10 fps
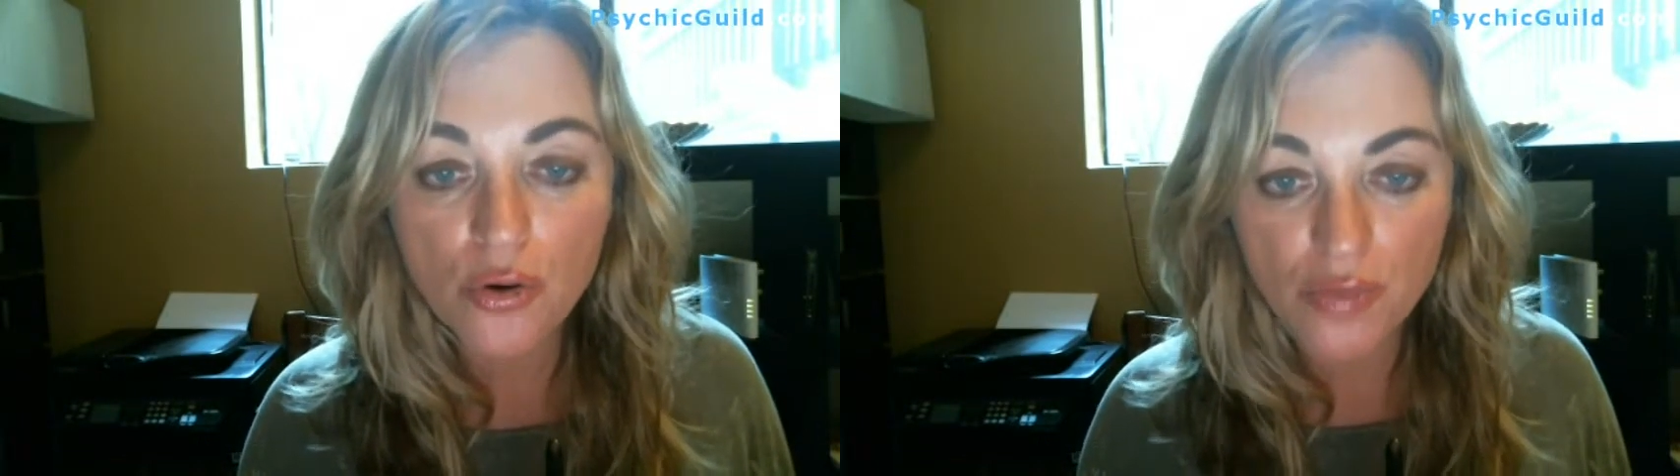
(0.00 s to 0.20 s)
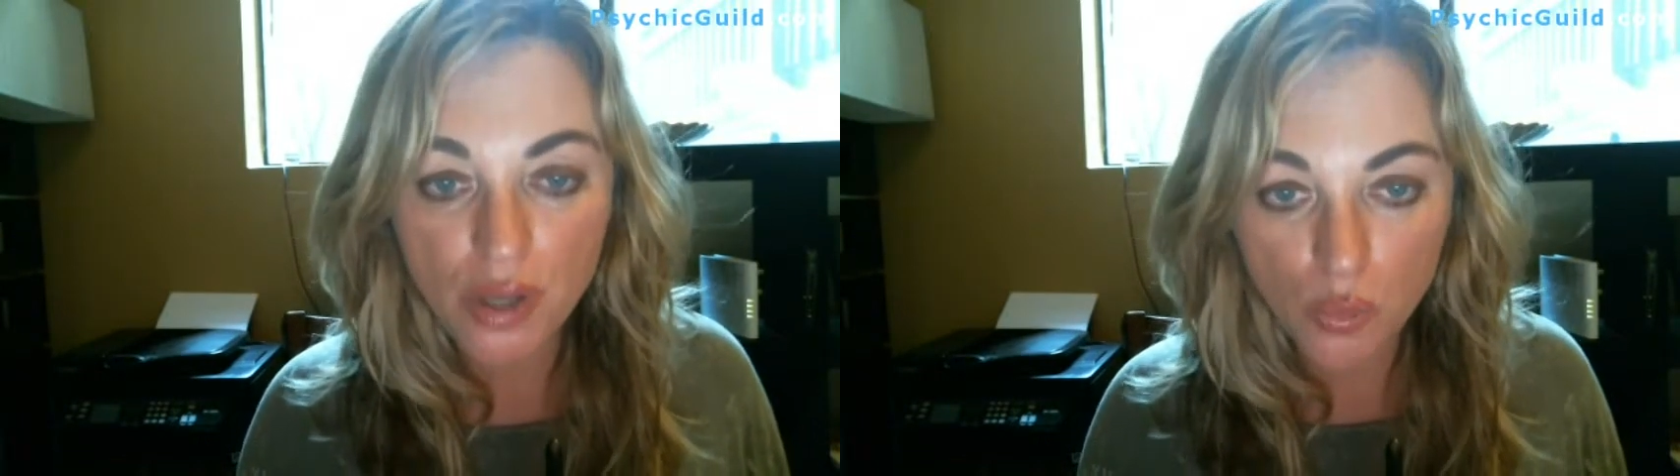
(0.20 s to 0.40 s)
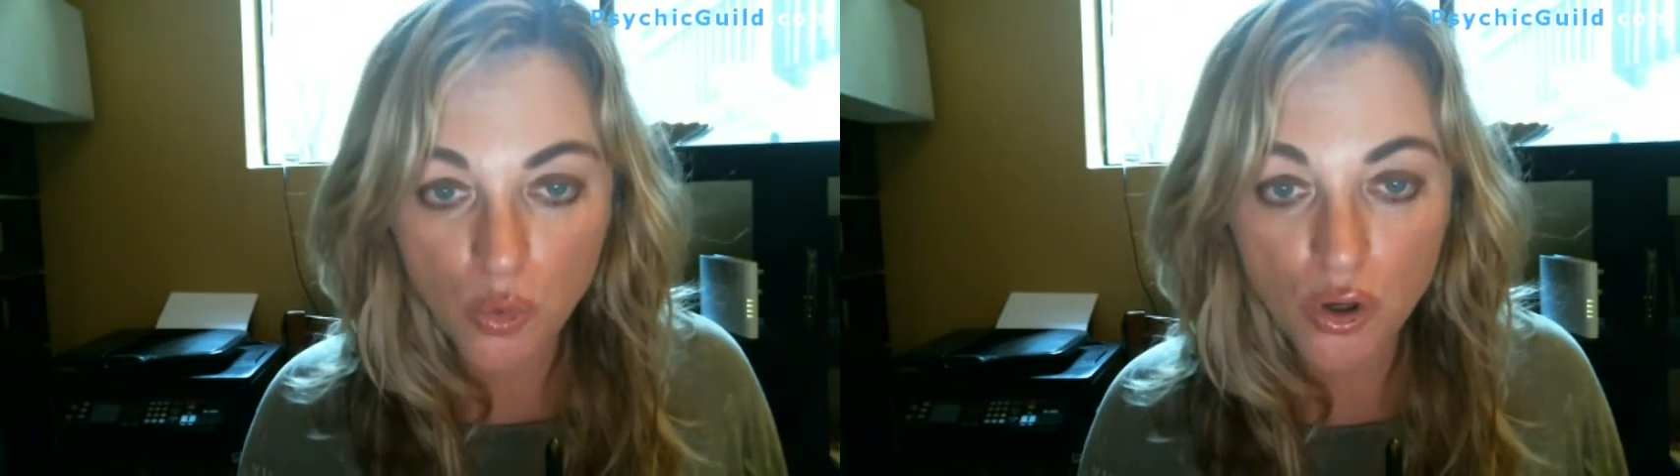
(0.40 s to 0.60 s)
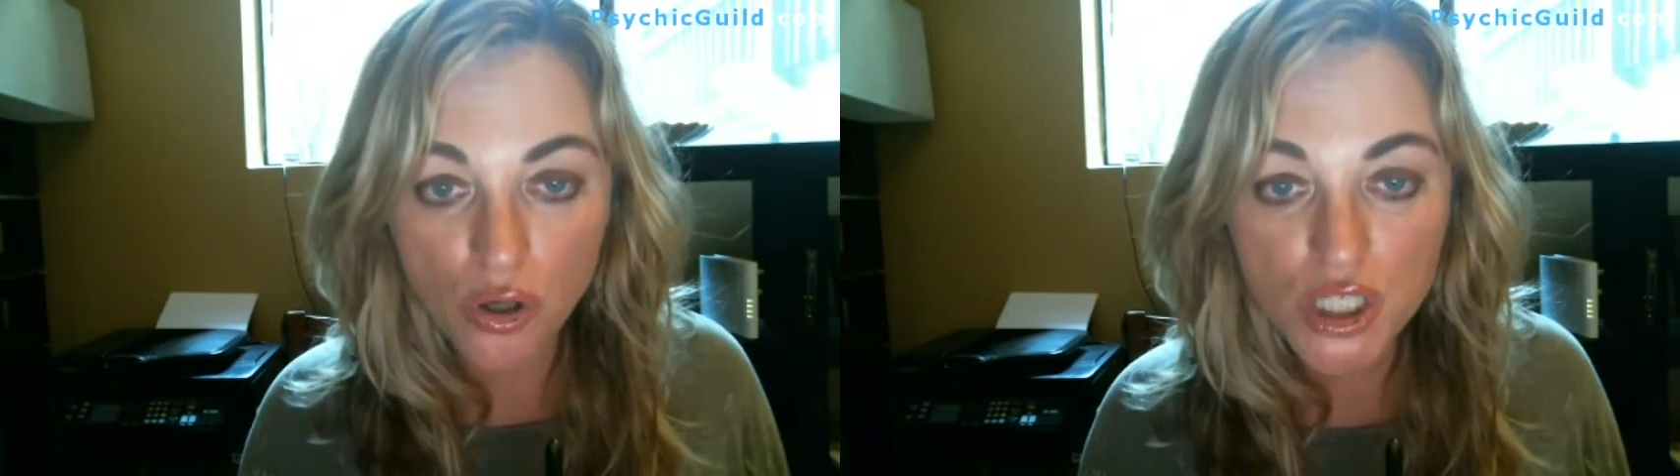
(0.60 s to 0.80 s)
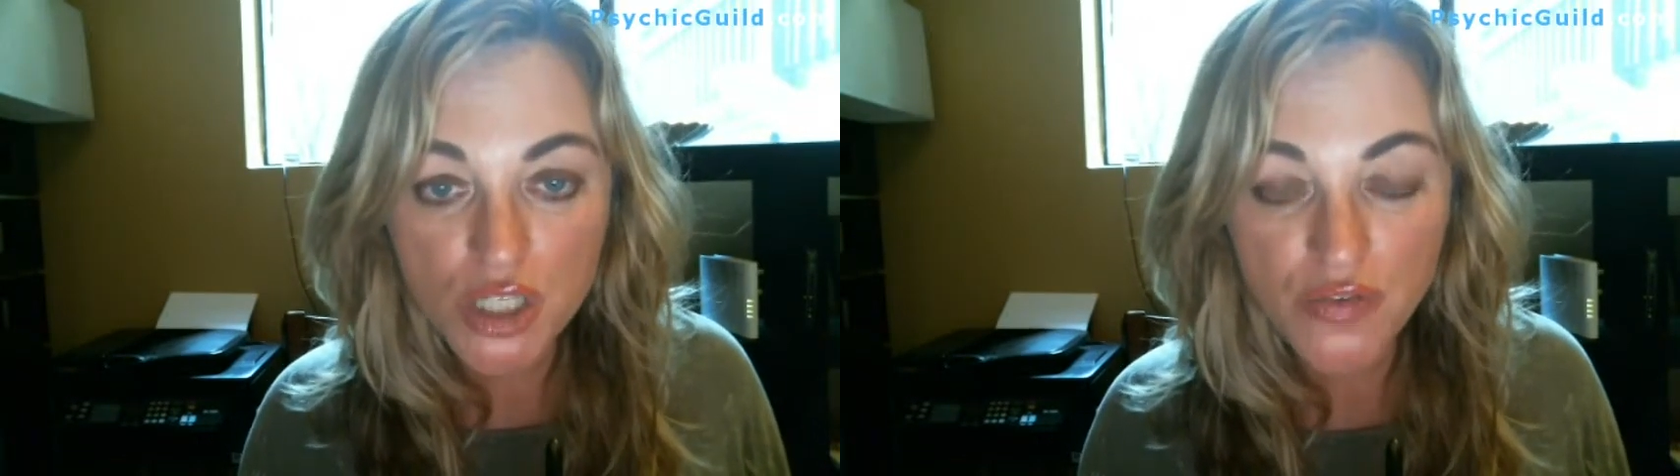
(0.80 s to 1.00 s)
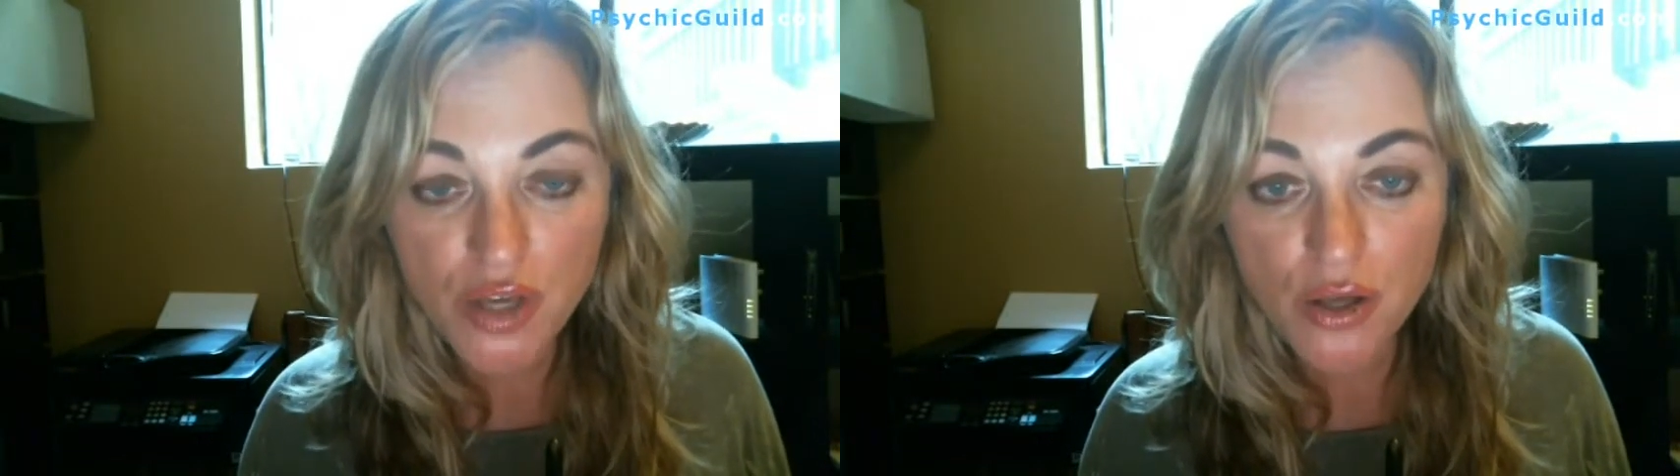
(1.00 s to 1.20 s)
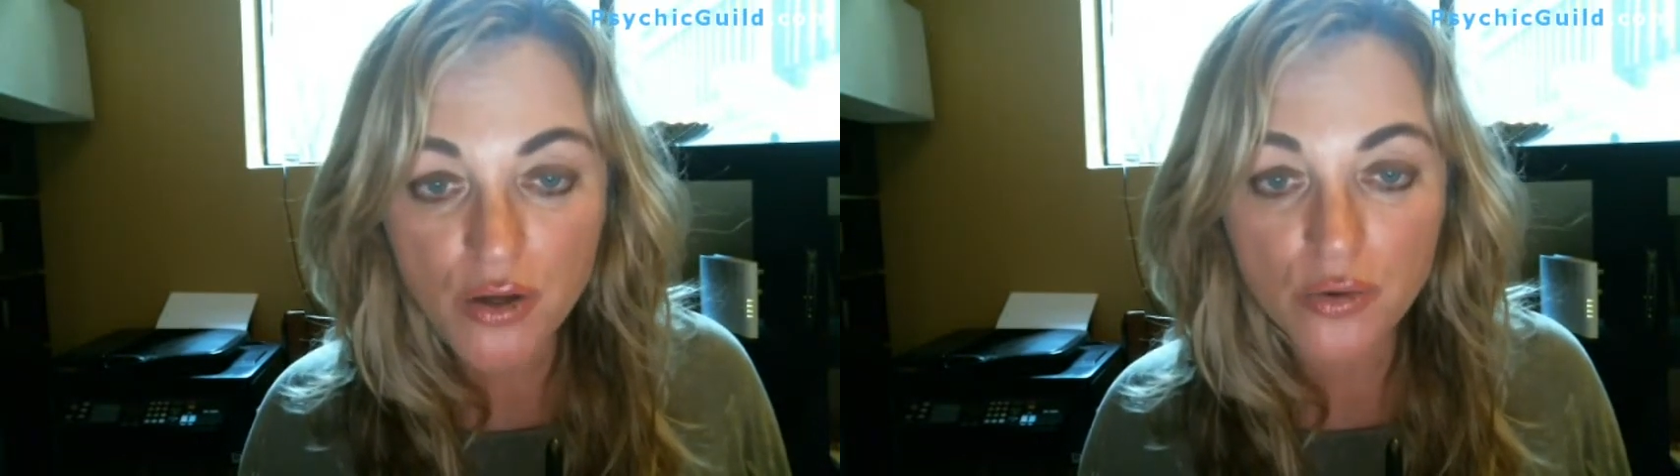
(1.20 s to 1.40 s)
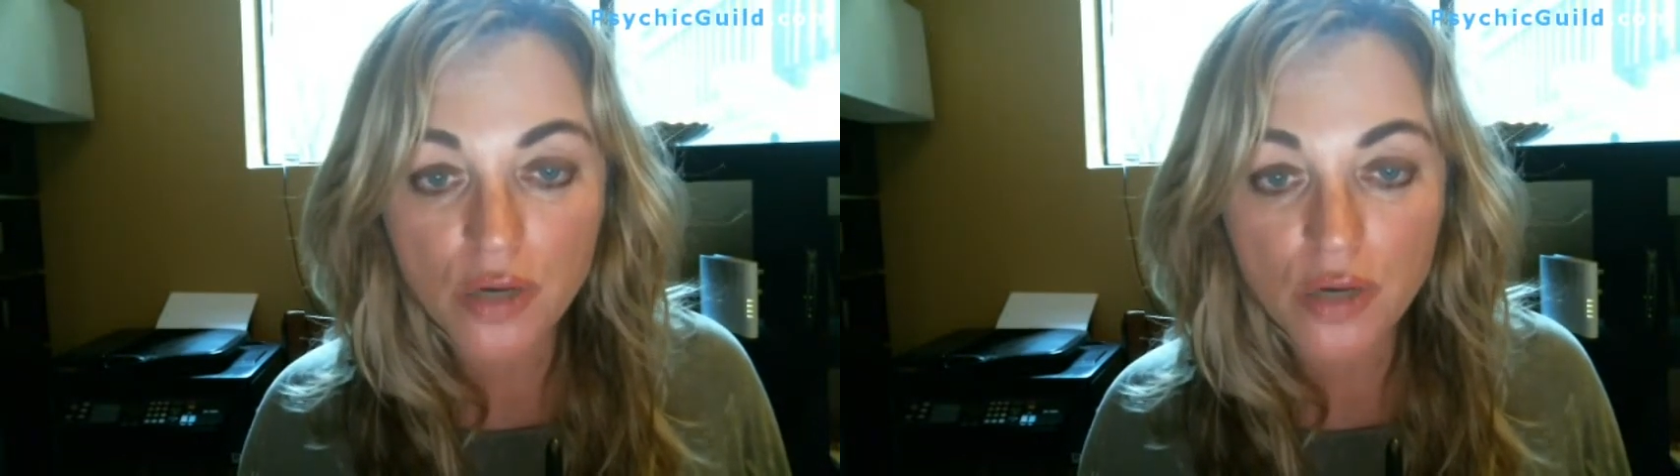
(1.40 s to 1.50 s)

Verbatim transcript: that works for you